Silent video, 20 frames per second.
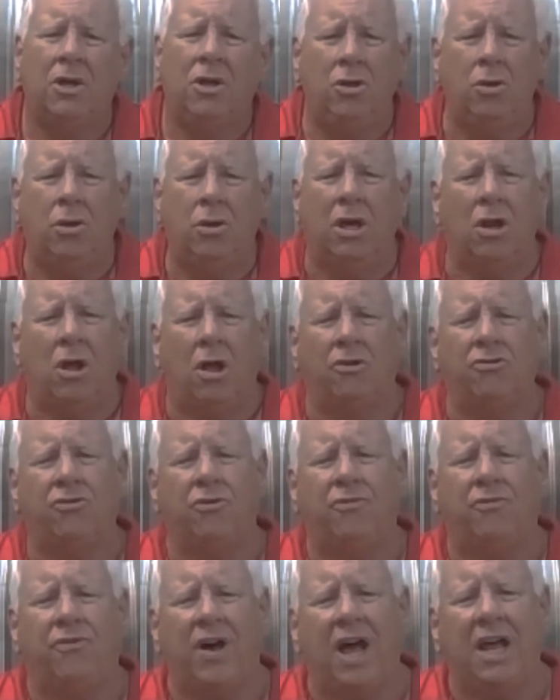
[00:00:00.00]
You can
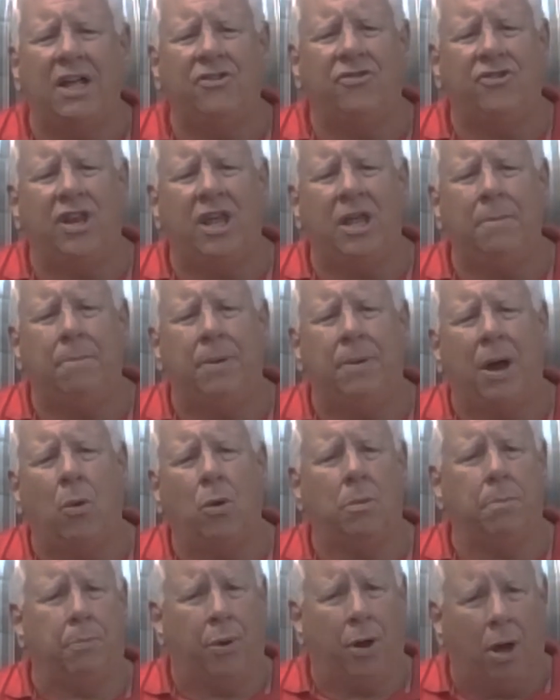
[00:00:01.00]
also find steam
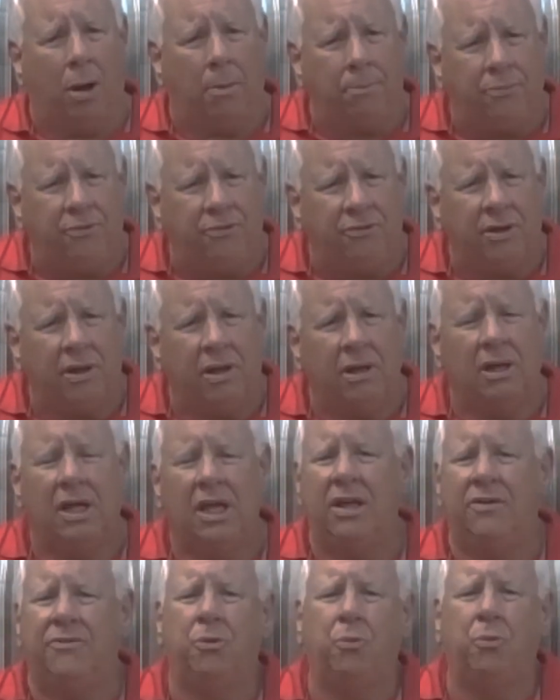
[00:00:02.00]
powered pumps
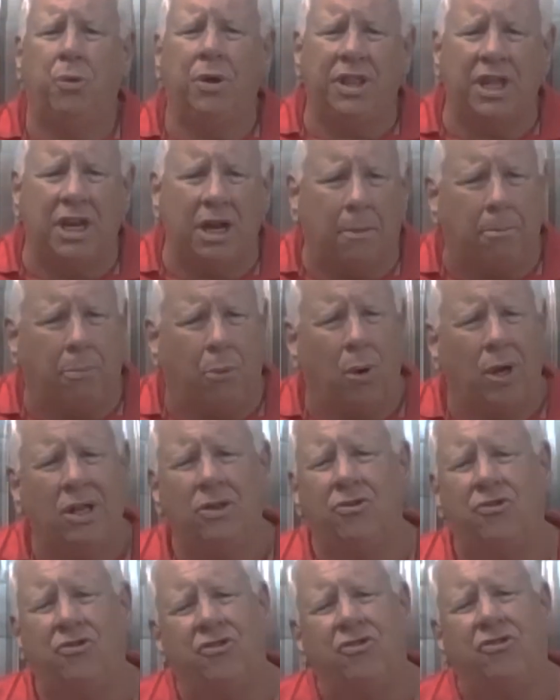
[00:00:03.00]
even within a
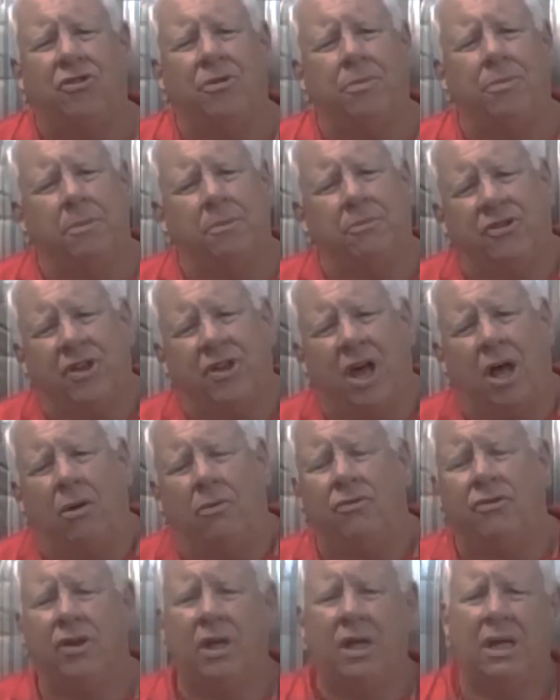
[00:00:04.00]
boiler system
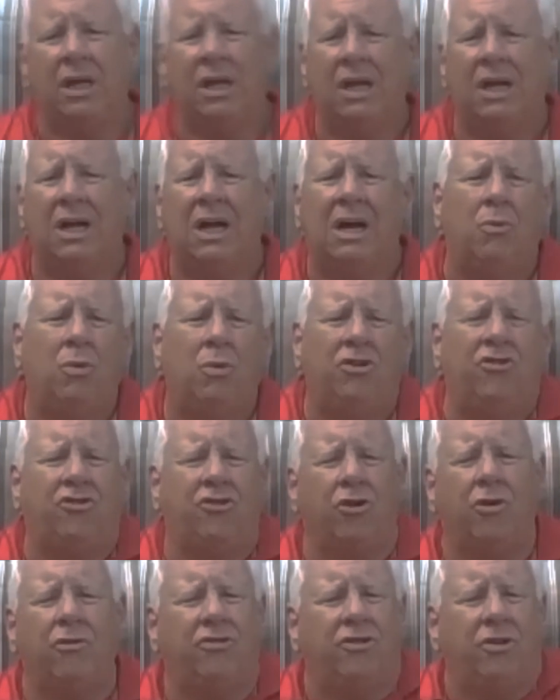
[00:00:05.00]
themselves, which
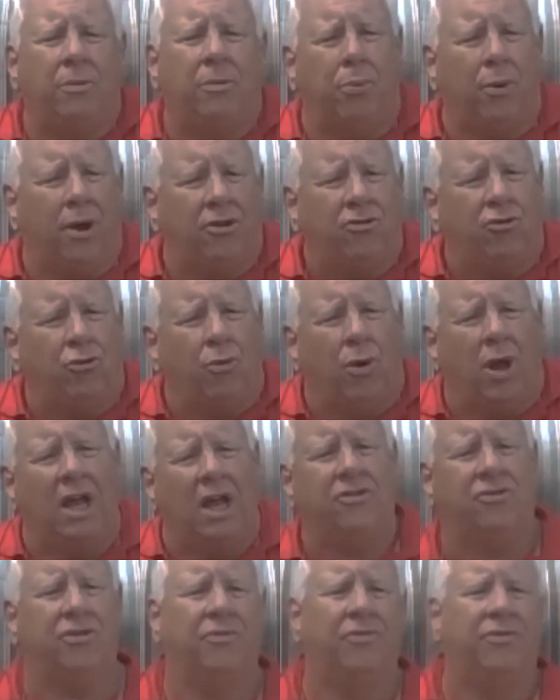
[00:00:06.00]
serves to
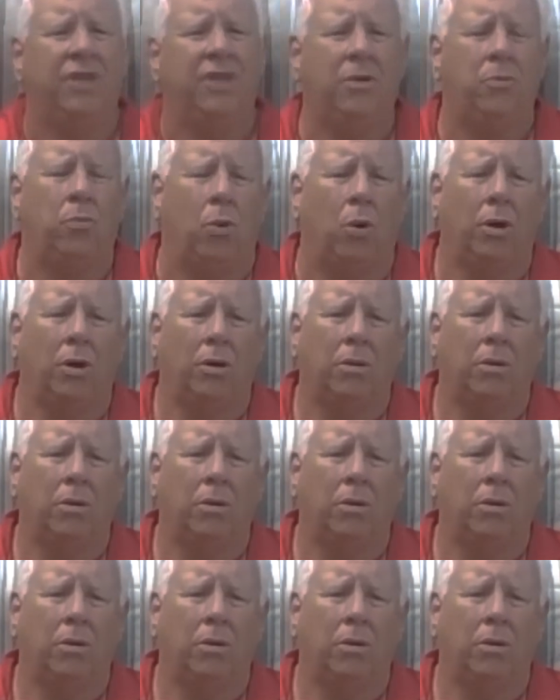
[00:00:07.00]
pressurize the feed water.